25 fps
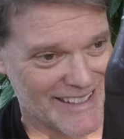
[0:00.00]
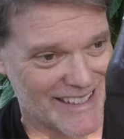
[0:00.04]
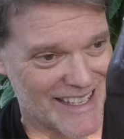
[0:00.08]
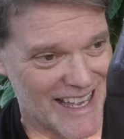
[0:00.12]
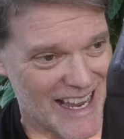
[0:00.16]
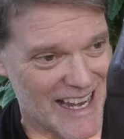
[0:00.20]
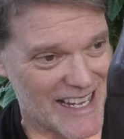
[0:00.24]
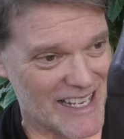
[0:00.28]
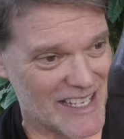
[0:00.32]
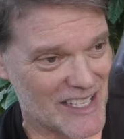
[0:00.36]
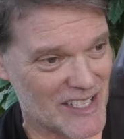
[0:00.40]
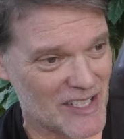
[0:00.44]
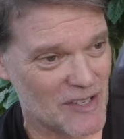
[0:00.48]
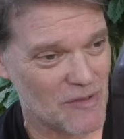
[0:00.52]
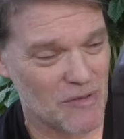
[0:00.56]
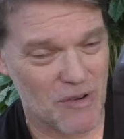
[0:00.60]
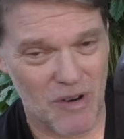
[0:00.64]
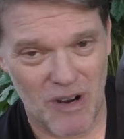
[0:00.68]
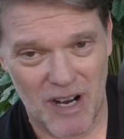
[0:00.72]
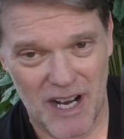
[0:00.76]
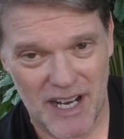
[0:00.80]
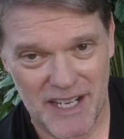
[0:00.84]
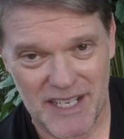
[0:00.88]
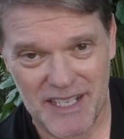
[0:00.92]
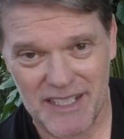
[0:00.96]
That is
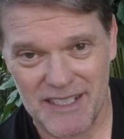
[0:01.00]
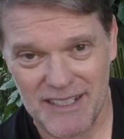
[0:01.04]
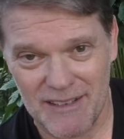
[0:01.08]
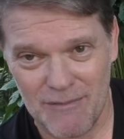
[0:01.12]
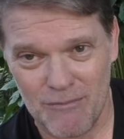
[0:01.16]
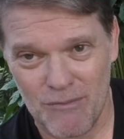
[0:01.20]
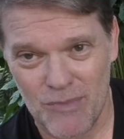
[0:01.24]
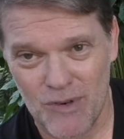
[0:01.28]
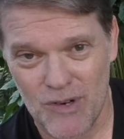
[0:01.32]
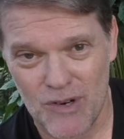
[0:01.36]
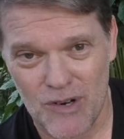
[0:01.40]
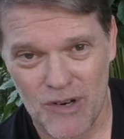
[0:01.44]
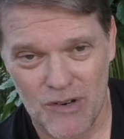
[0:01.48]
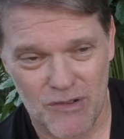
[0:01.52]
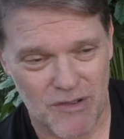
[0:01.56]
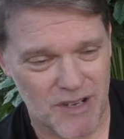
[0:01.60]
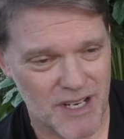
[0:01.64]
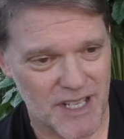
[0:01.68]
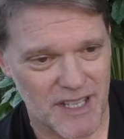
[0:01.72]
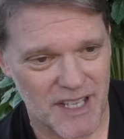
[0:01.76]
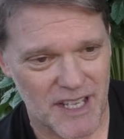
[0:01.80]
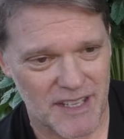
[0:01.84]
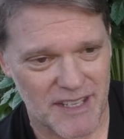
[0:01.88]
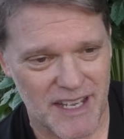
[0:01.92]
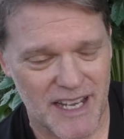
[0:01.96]
quite a
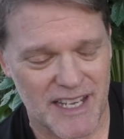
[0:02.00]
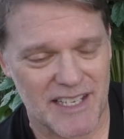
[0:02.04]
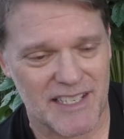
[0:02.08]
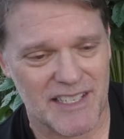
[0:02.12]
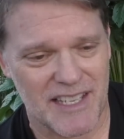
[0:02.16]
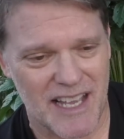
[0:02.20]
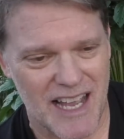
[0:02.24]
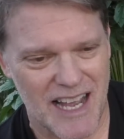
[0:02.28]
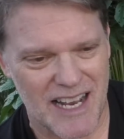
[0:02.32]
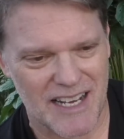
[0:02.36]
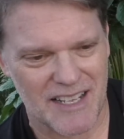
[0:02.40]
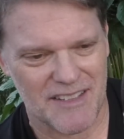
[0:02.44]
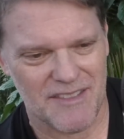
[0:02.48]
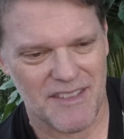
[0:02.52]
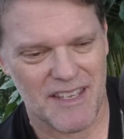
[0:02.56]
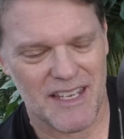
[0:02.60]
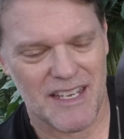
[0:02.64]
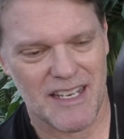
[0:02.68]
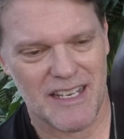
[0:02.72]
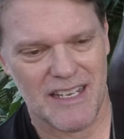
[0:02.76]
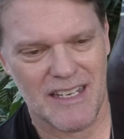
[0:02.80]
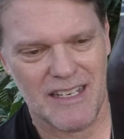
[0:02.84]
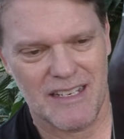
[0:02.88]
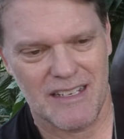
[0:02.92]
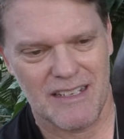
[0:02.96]
brewery that they started
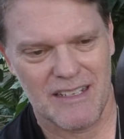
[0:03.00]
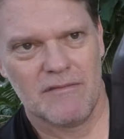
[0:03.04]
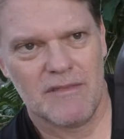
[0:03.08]
there.